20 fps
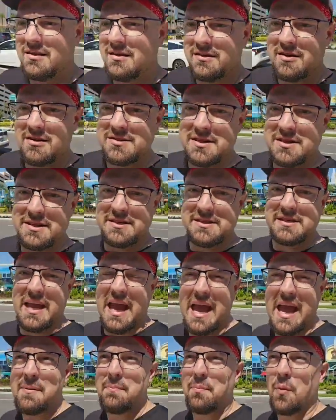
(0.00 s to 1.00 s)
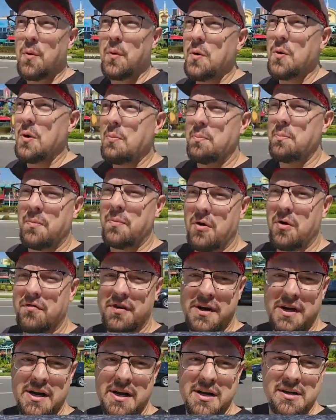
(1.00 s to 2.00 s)
There's an escape room over
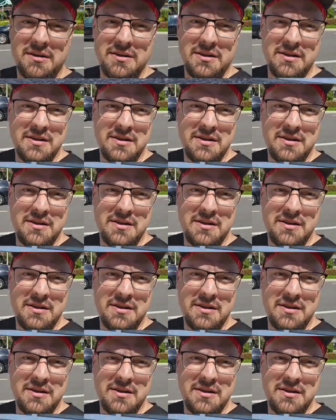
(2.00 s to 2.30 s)
here.